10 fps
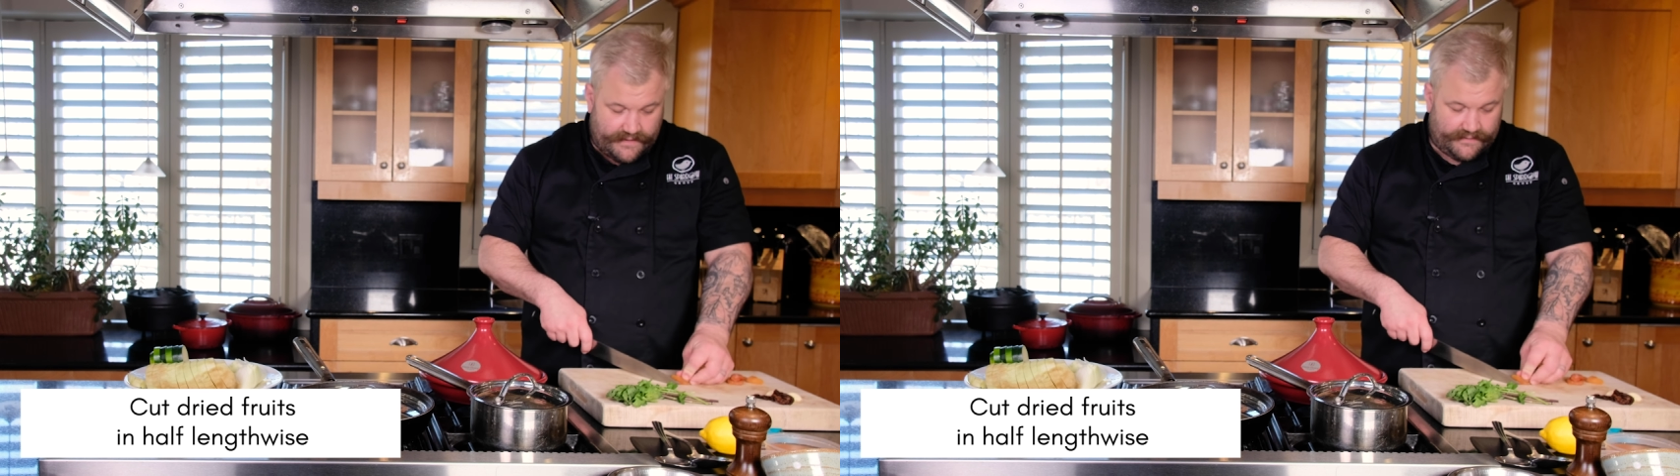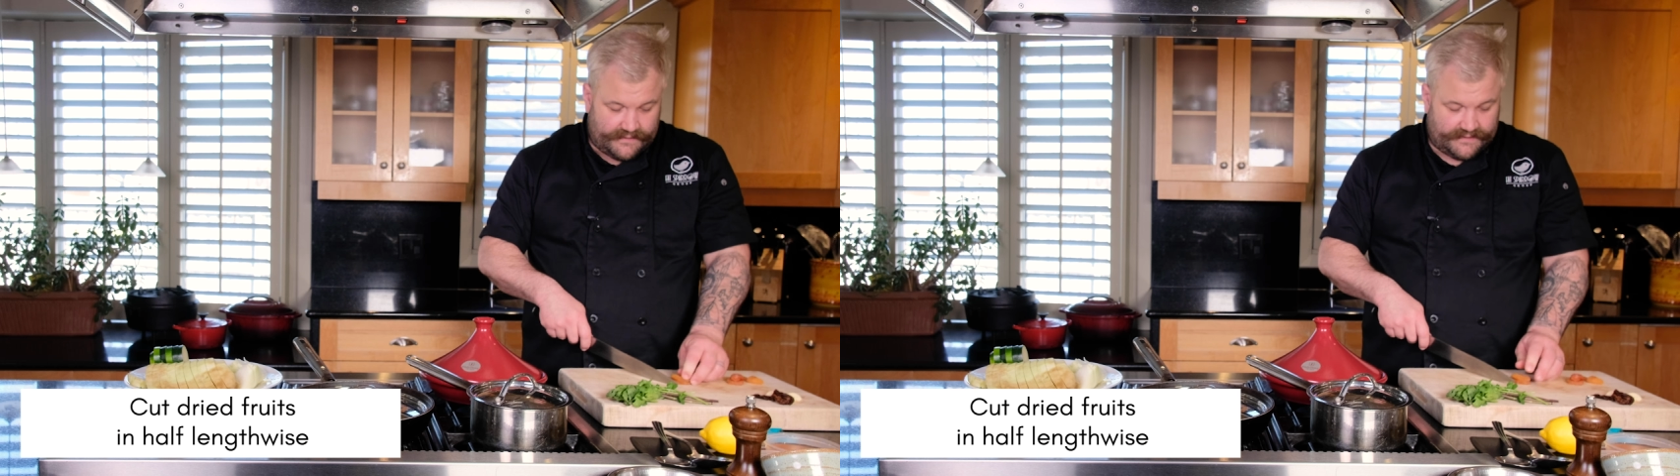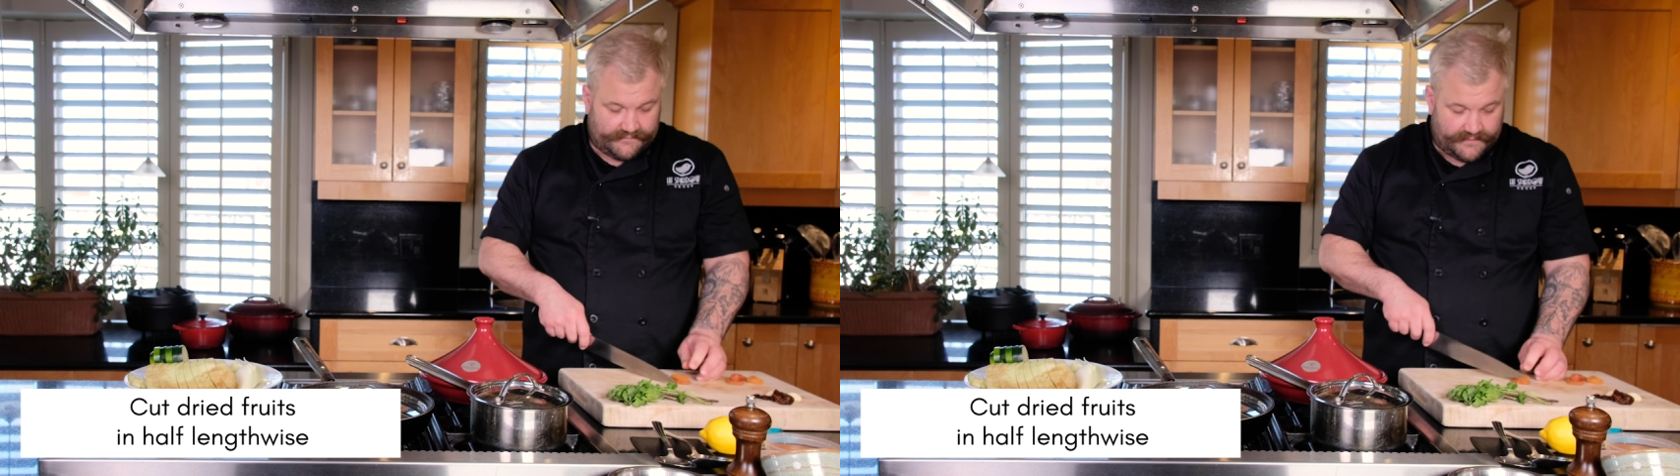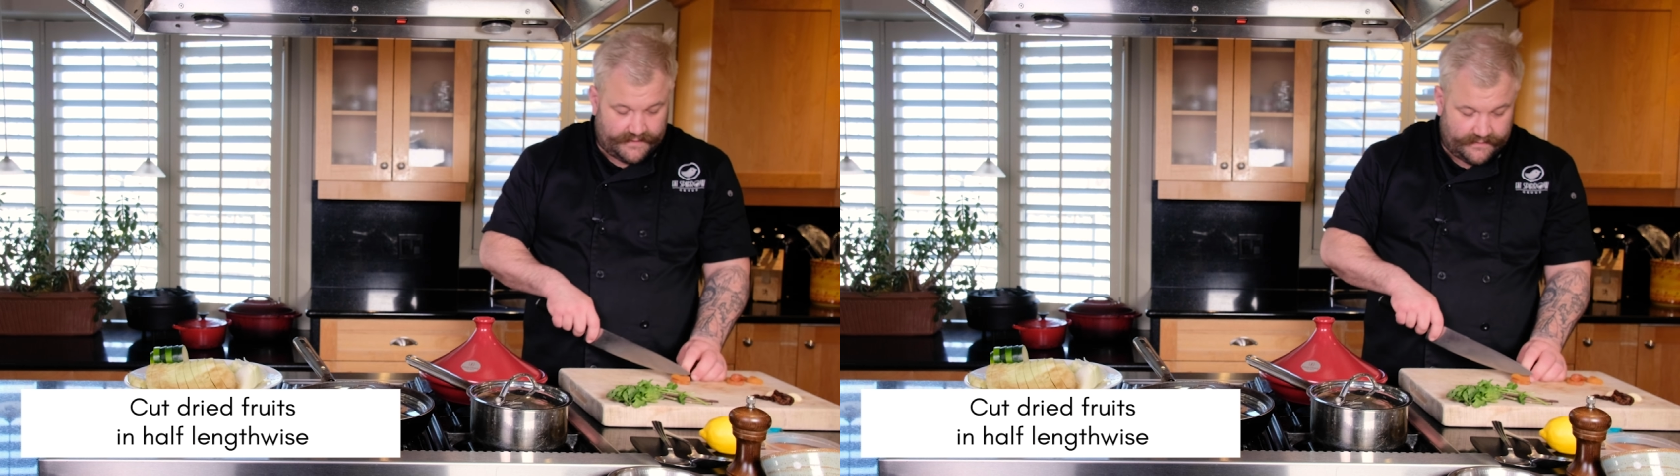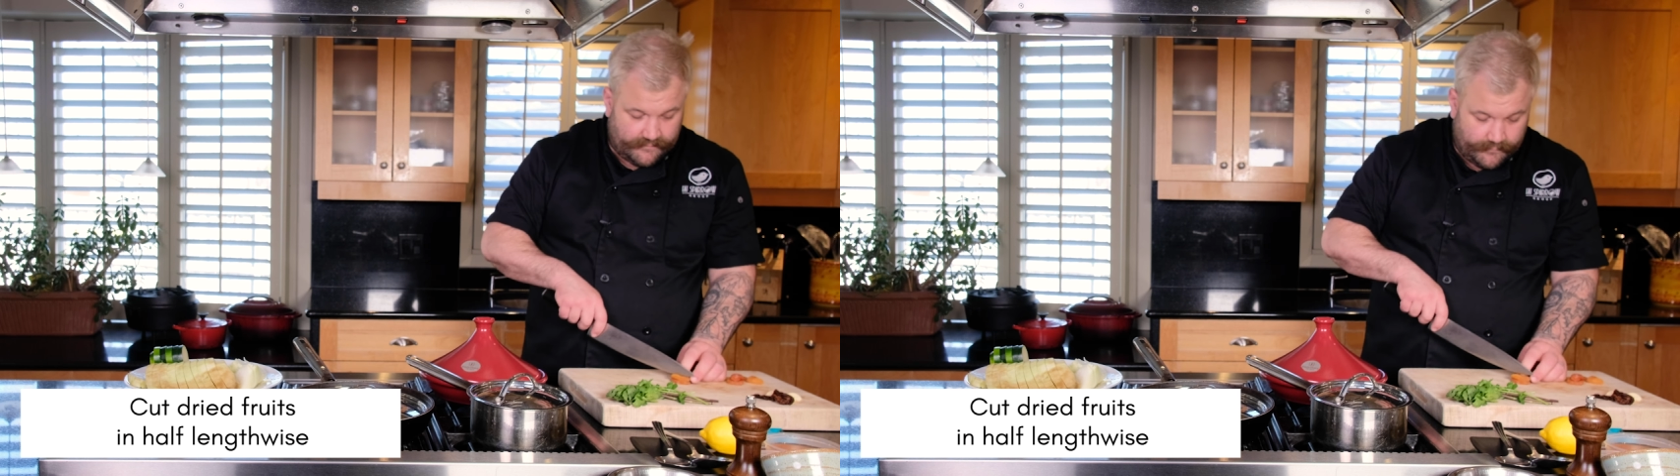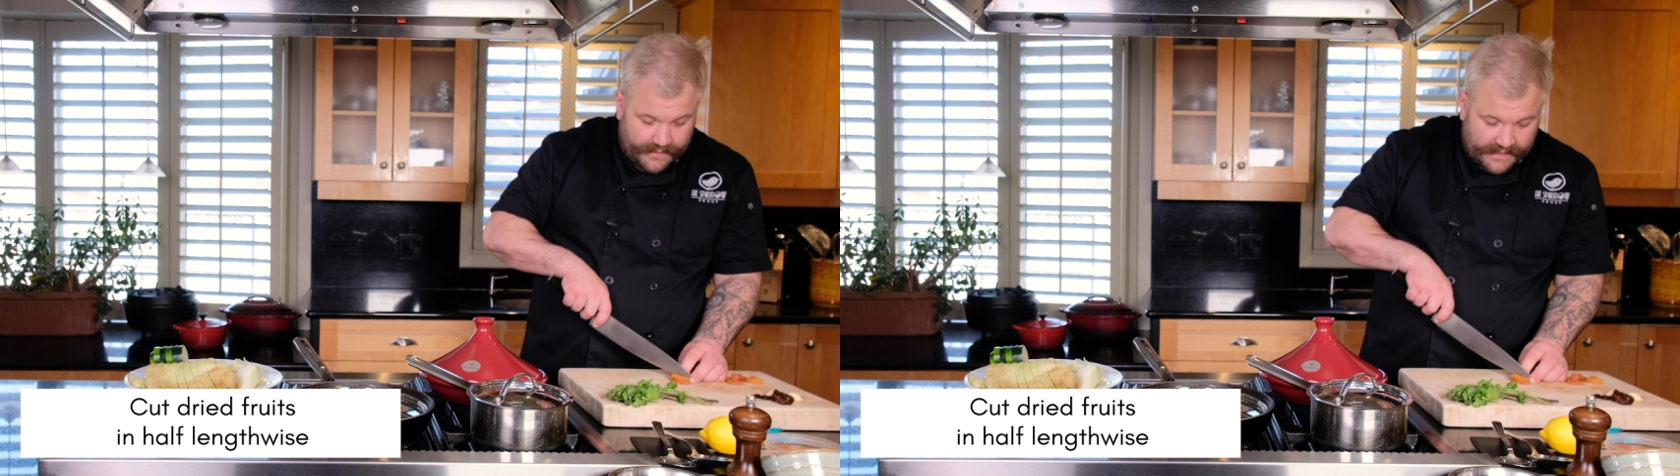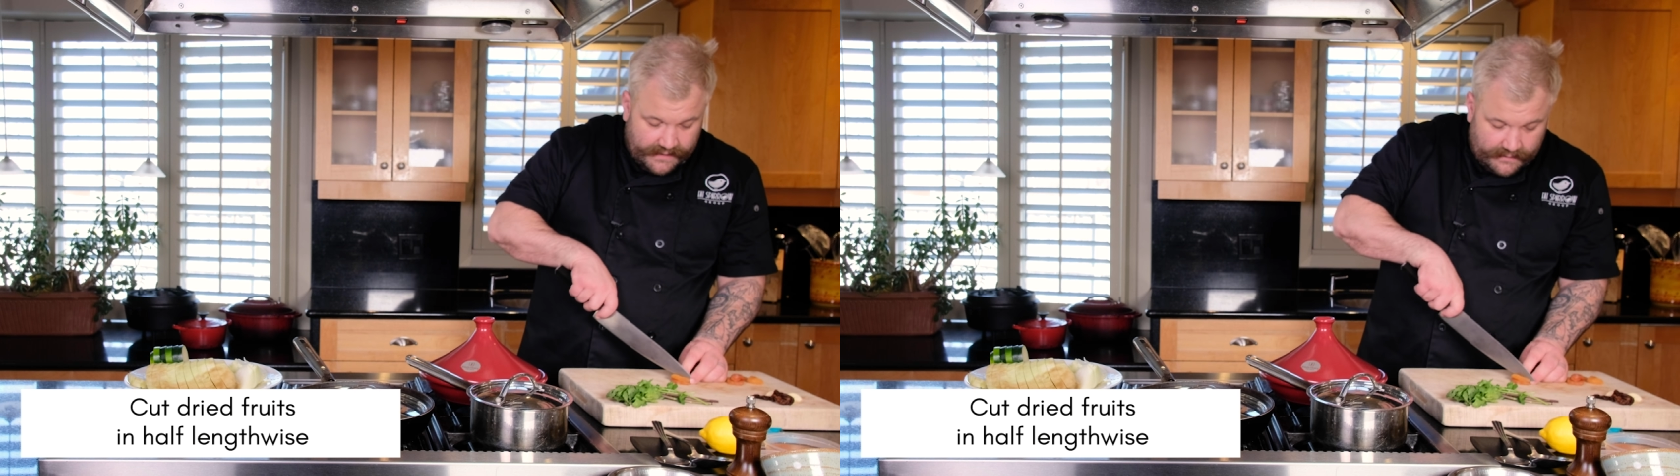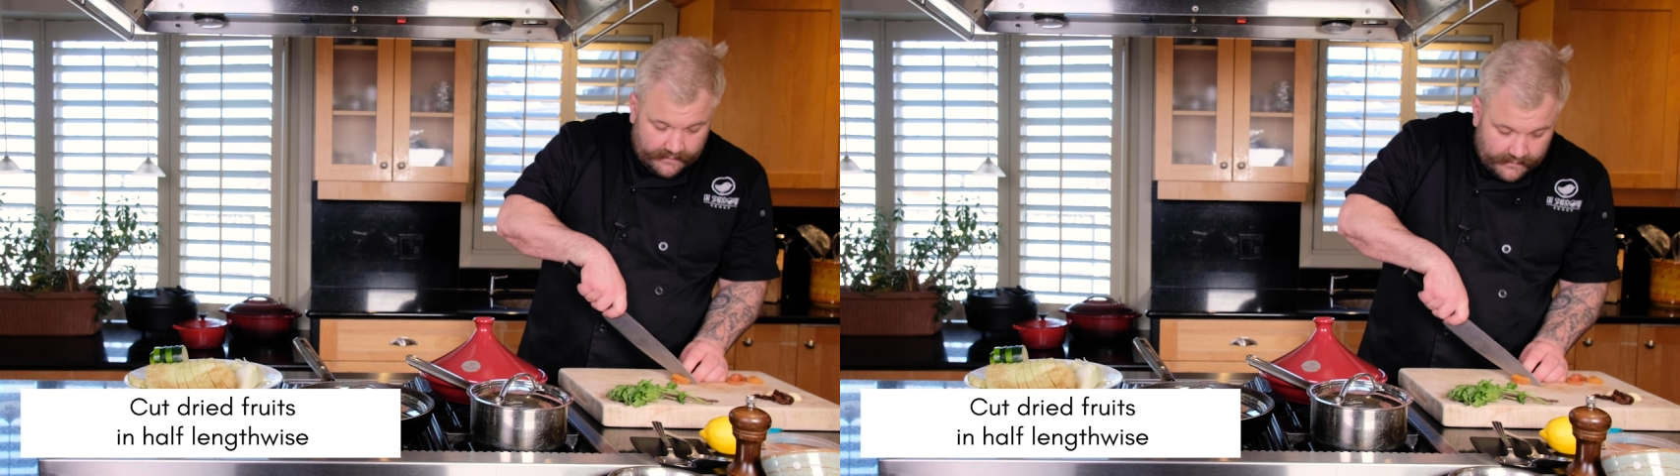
relatively big,